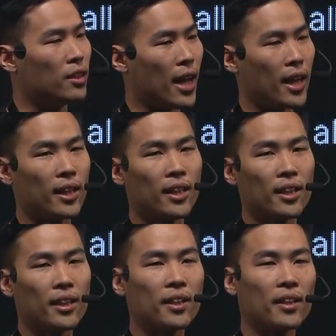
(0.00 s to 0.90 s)
that
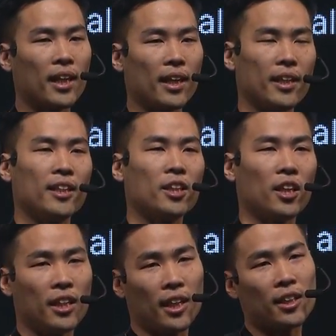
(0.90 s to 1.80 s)

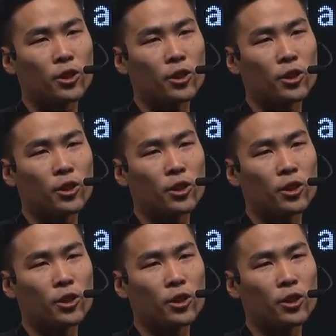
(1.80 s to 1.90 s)
gonna